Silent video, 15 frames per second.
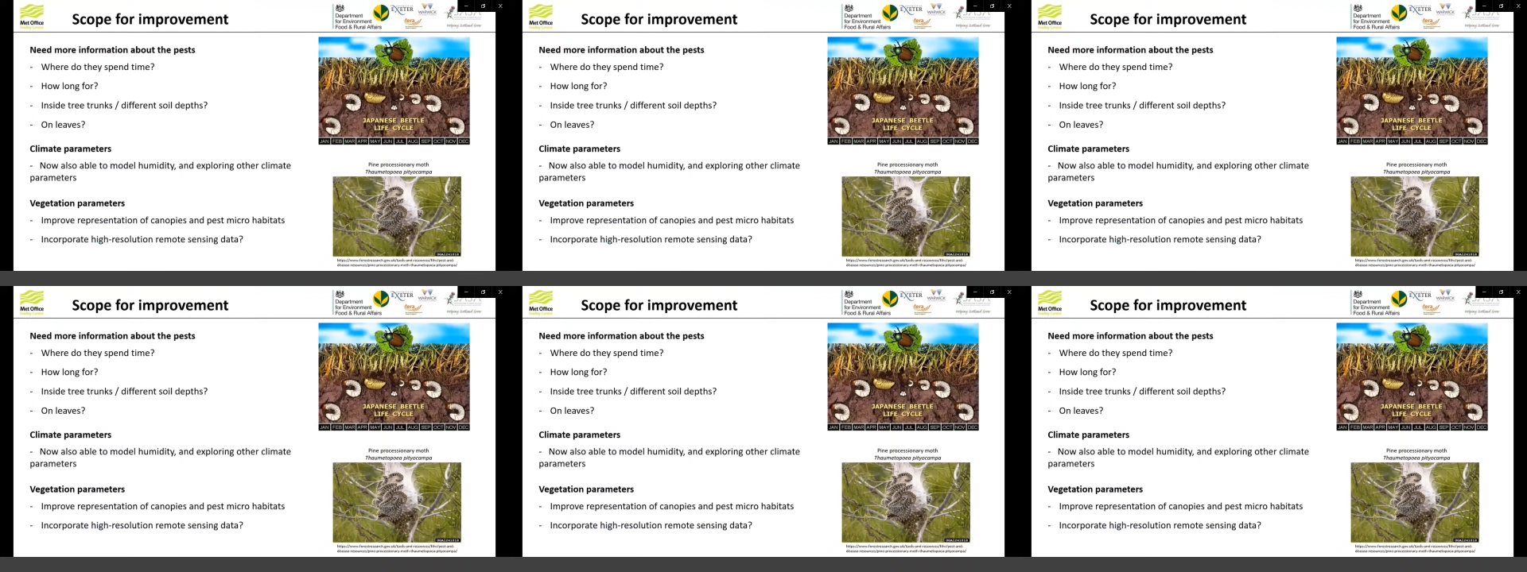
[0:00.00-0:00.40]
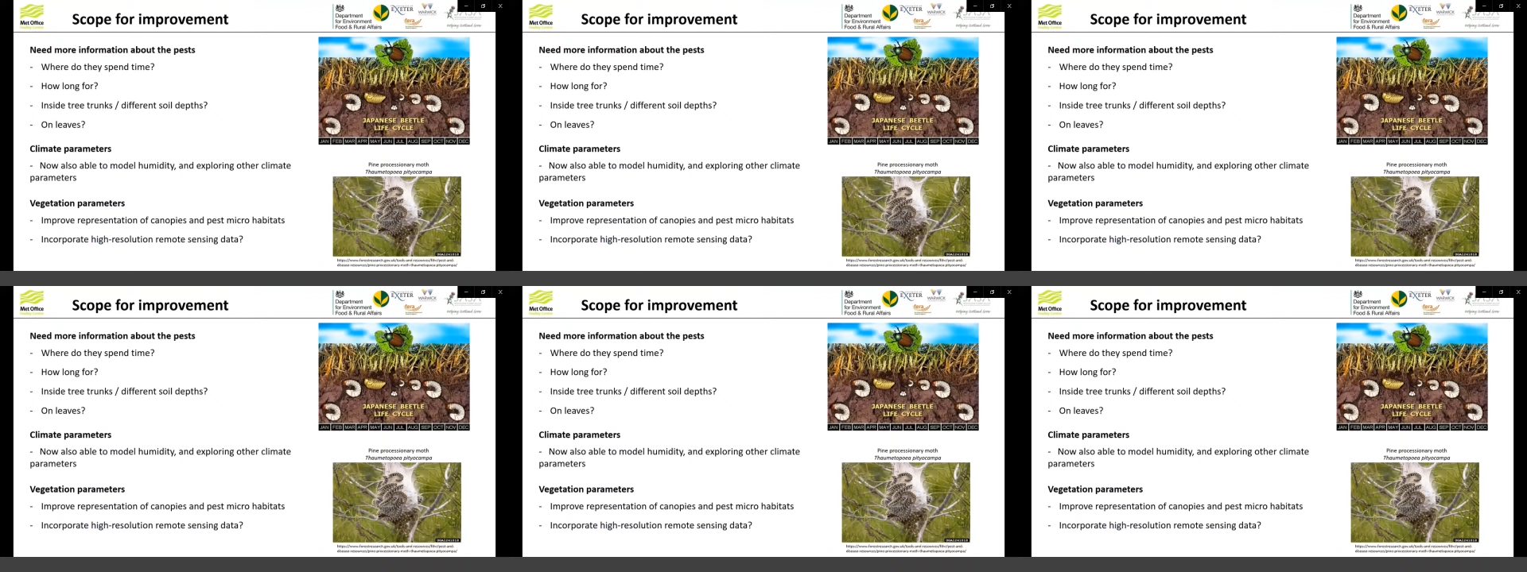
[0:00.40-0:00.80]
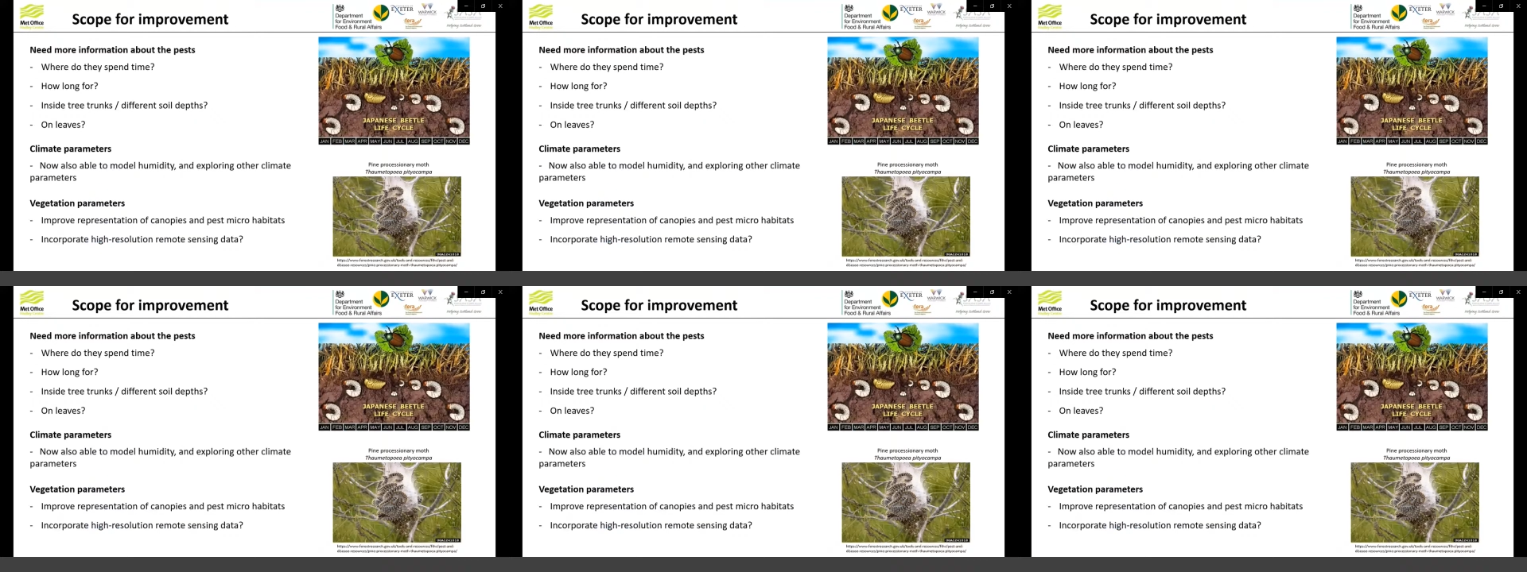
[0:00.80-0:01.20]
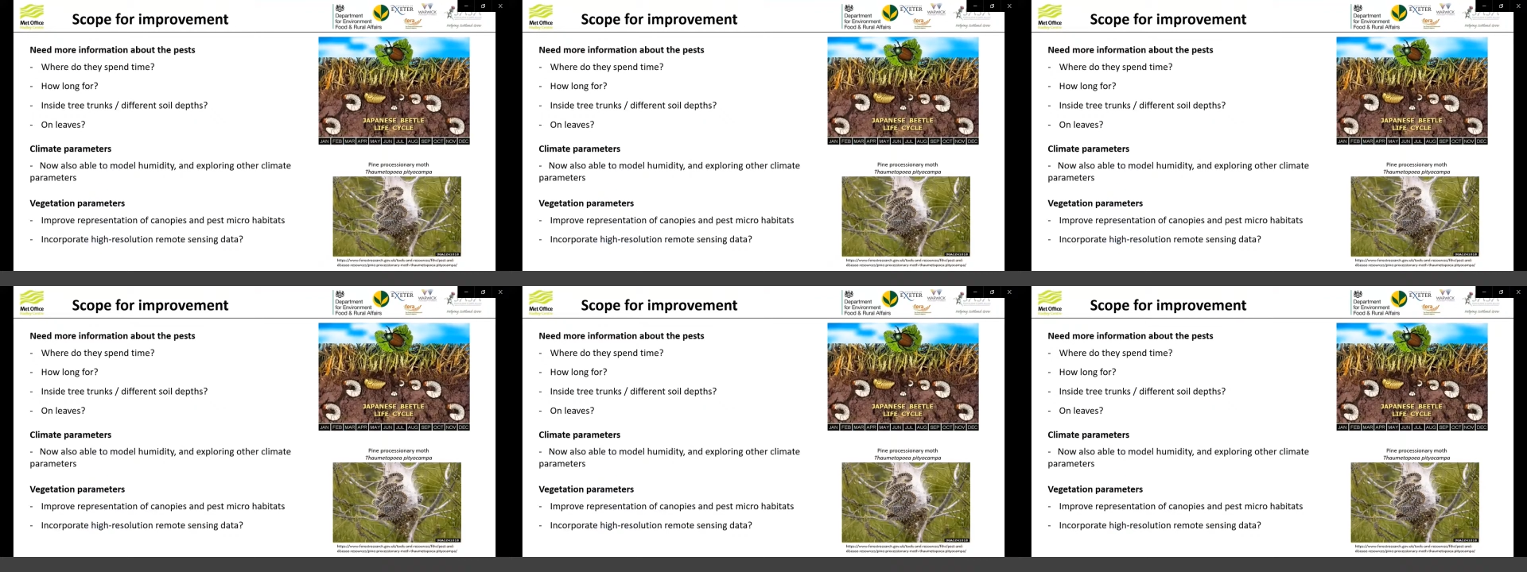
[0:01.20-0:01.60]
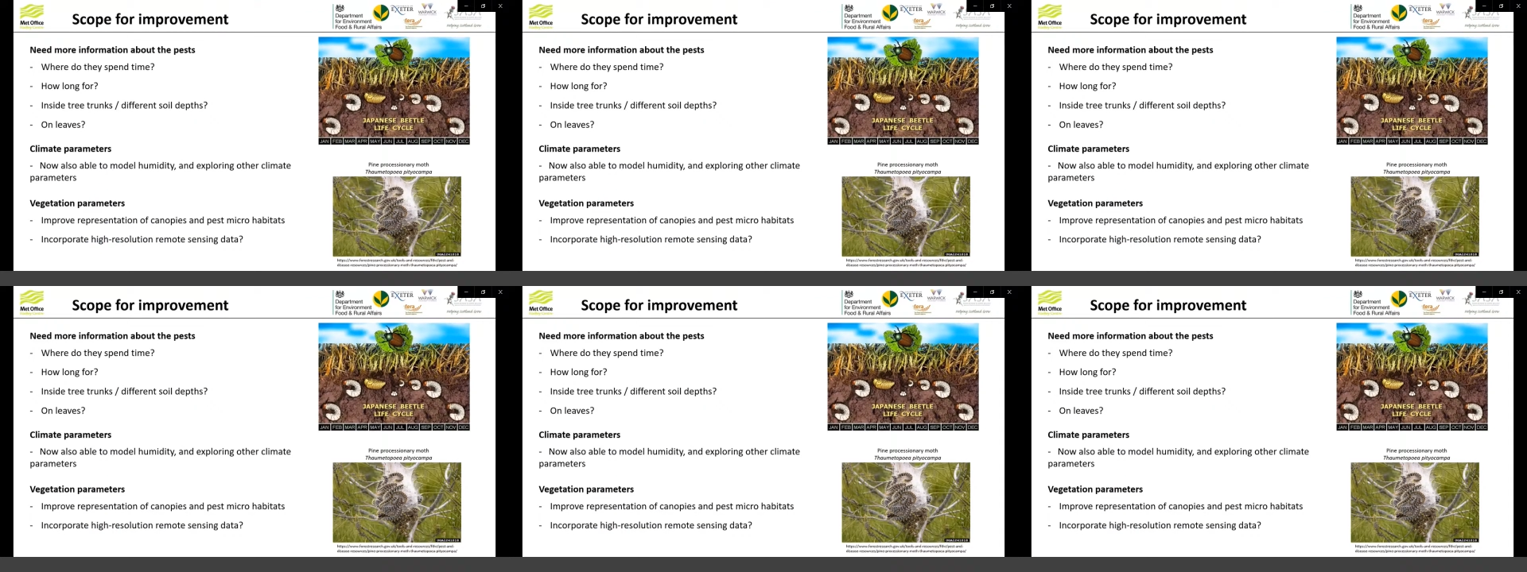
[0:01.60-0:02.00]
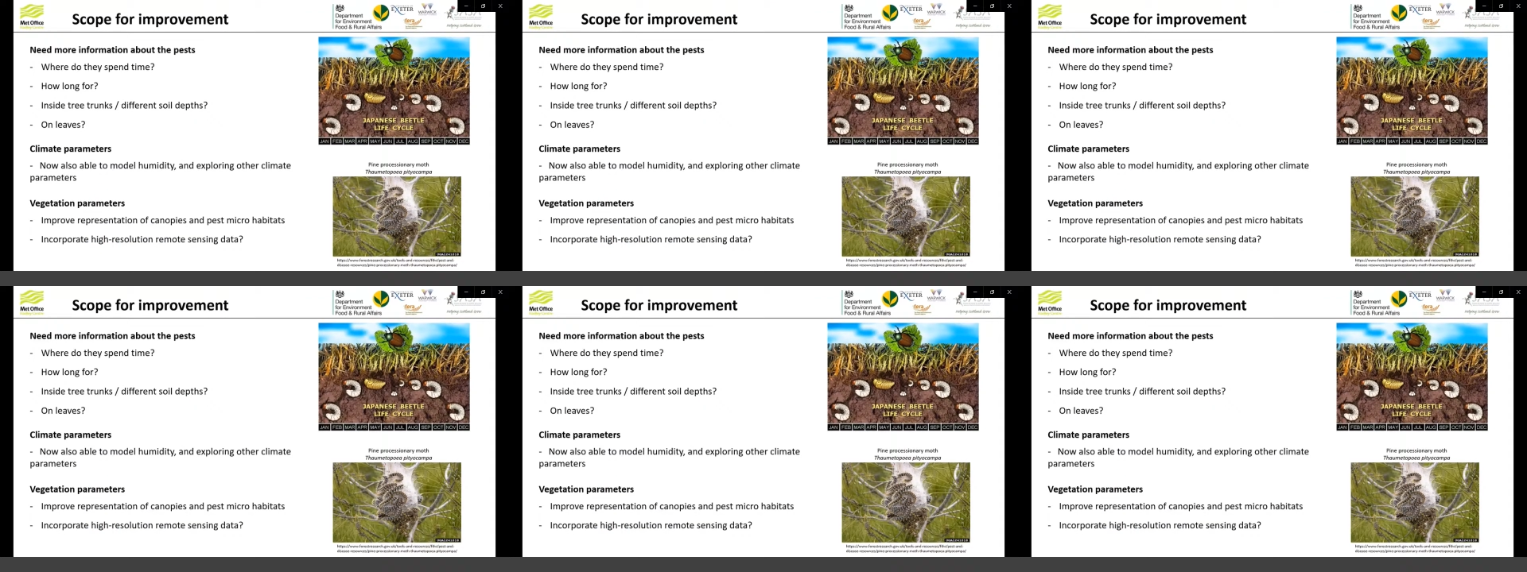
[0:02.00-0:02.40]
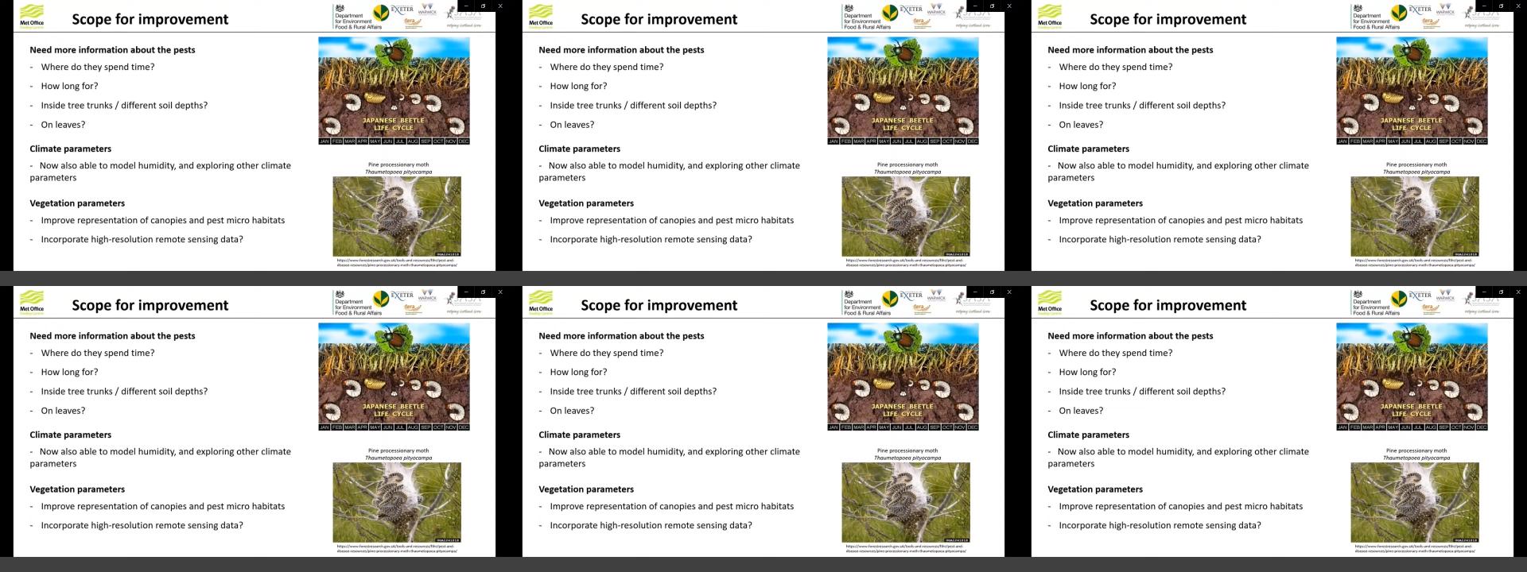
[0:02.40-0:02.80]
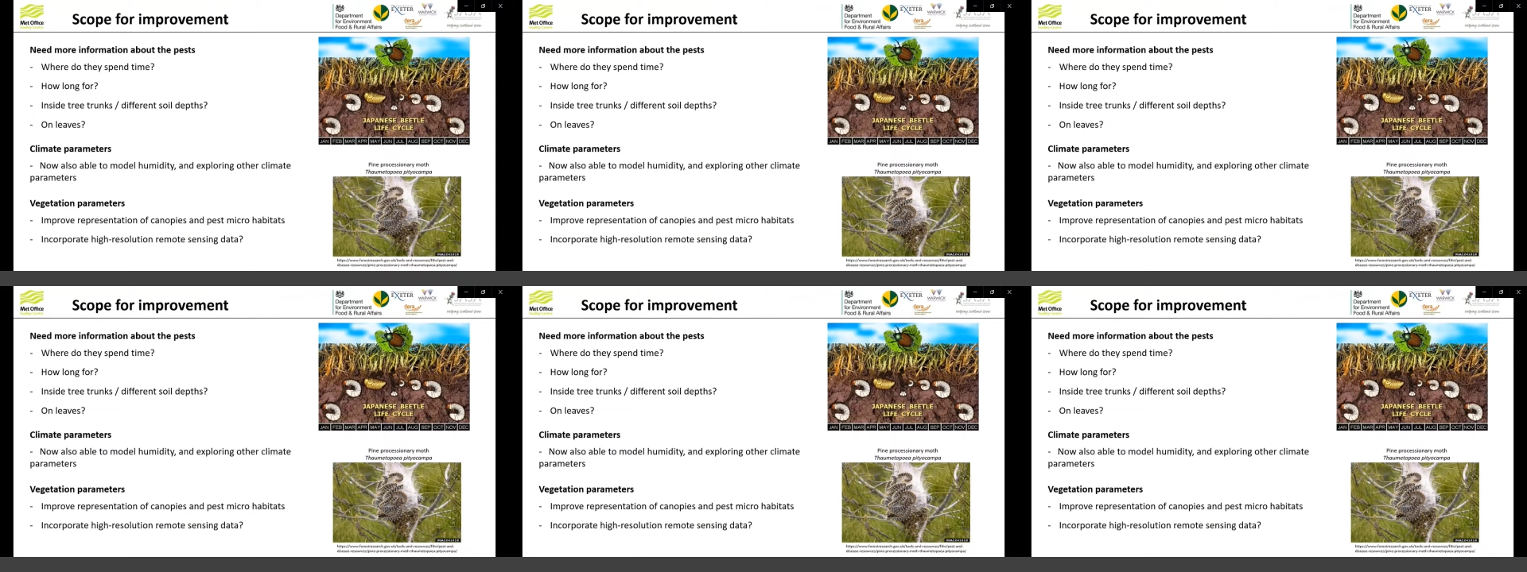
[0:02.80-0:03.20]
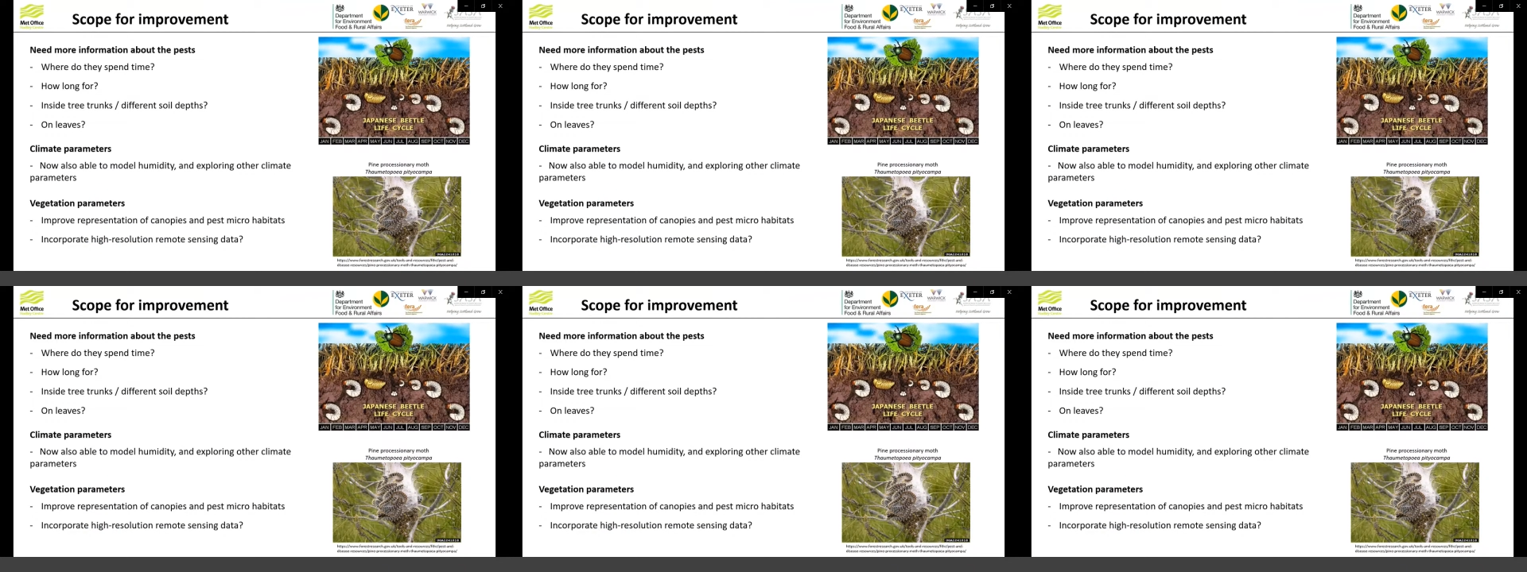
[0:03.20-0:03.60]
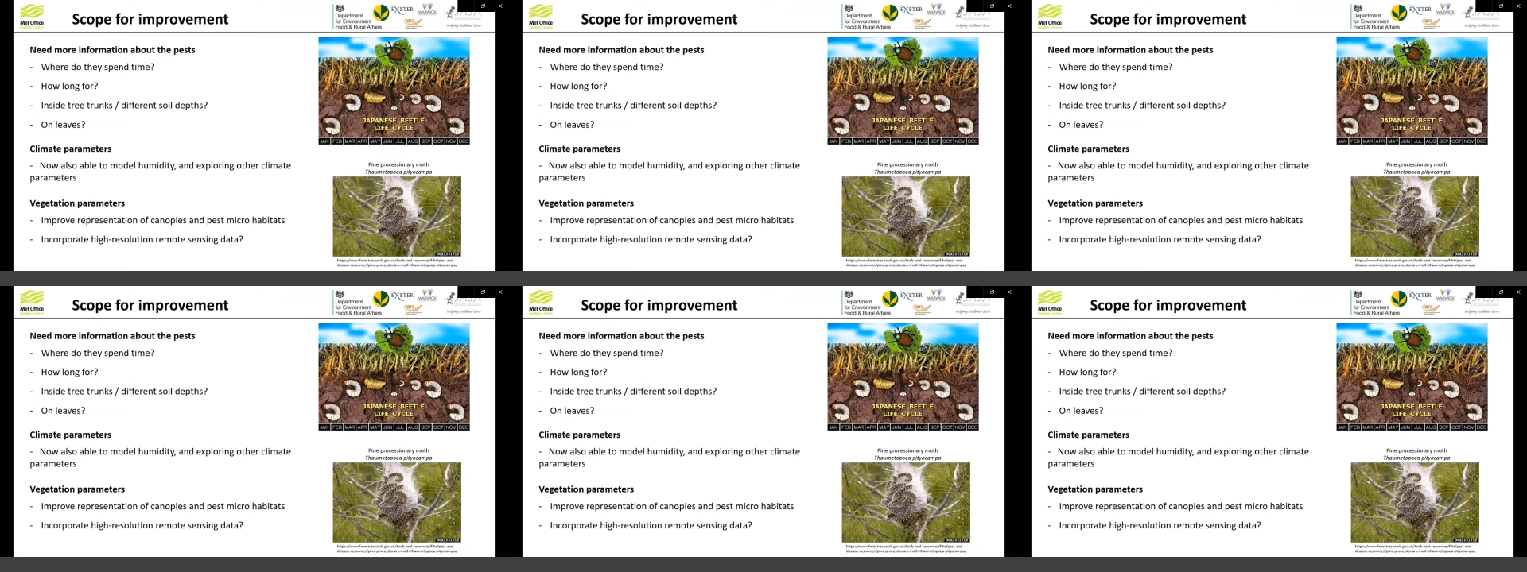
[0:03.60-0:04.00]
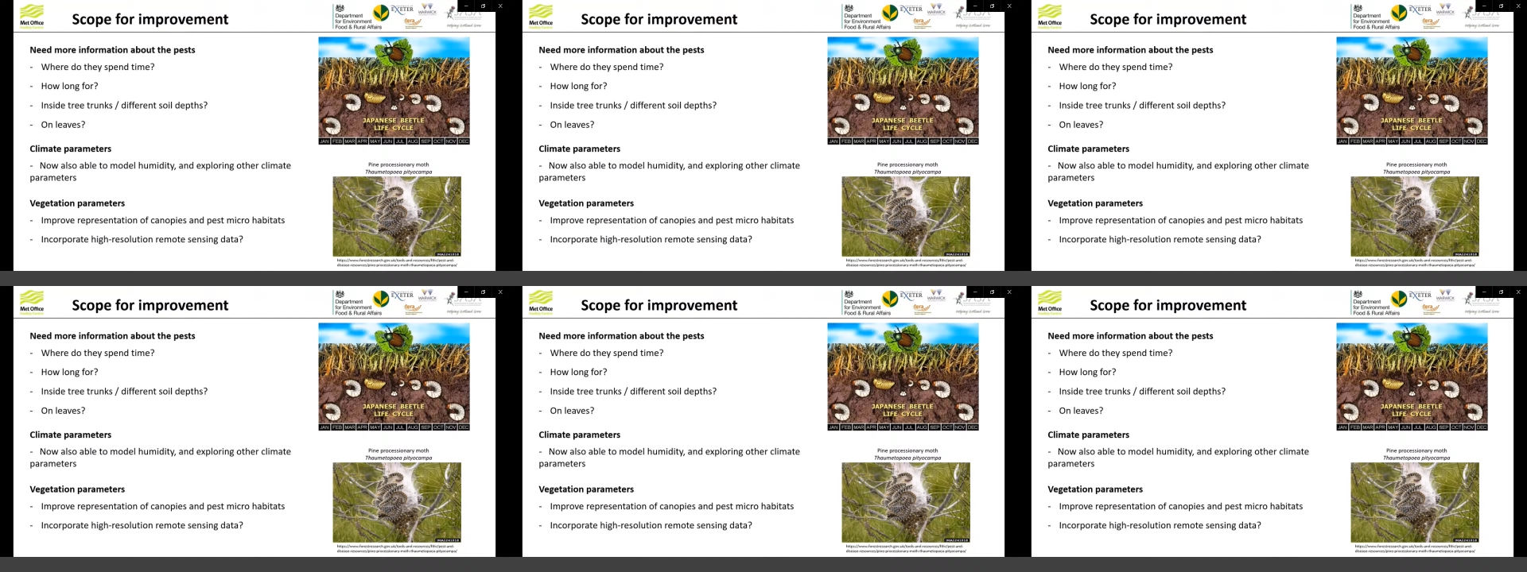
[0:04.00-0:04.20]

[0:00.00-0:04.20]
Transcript: Nobody's mouth can be seen.